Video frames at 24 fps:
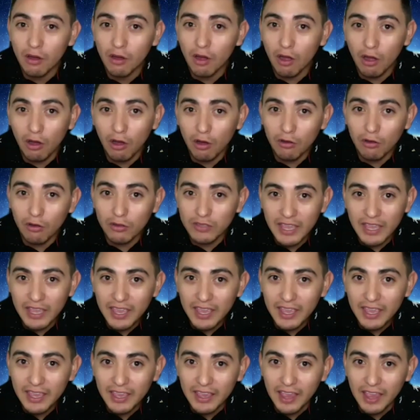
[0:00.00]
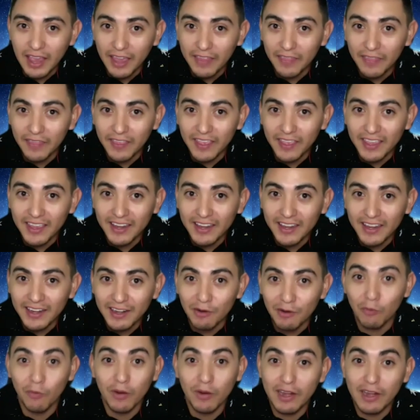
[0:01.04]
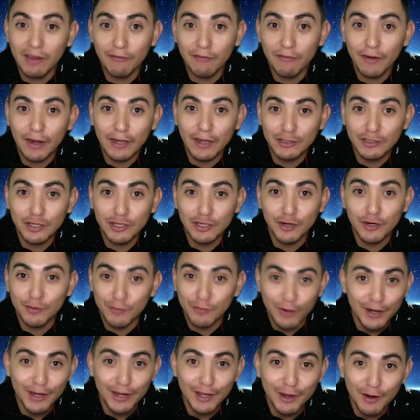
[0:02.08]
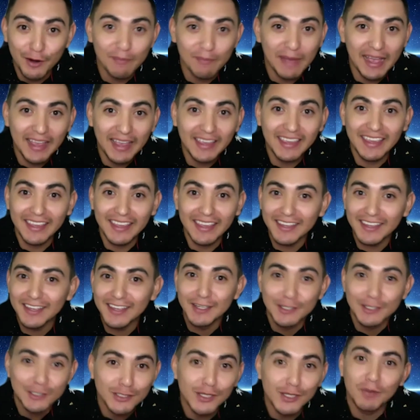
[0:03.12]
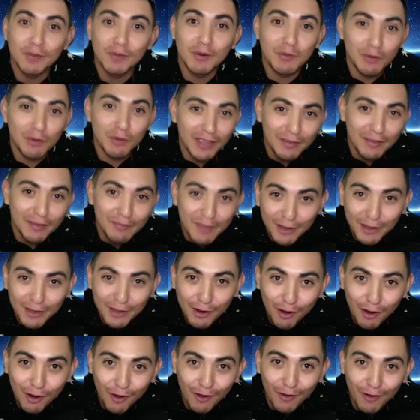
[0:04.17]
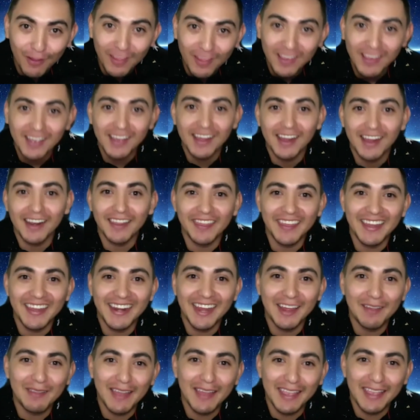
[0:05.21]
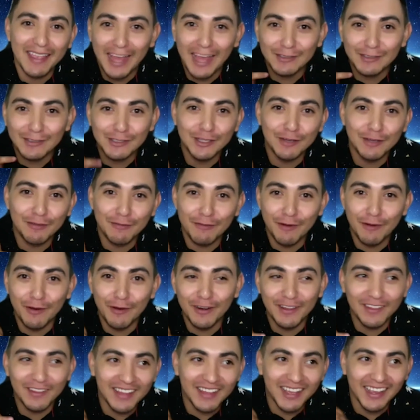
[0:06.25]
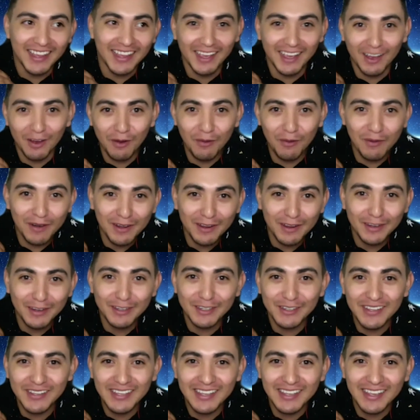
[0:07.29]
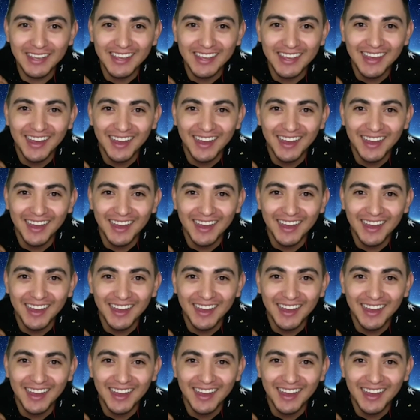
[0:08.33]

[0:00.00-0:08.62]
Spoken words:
all day, and then whenever I start running or biking, someone will give me a call, and then I like answer their phone, and they're like, "Oh, what are you doing?"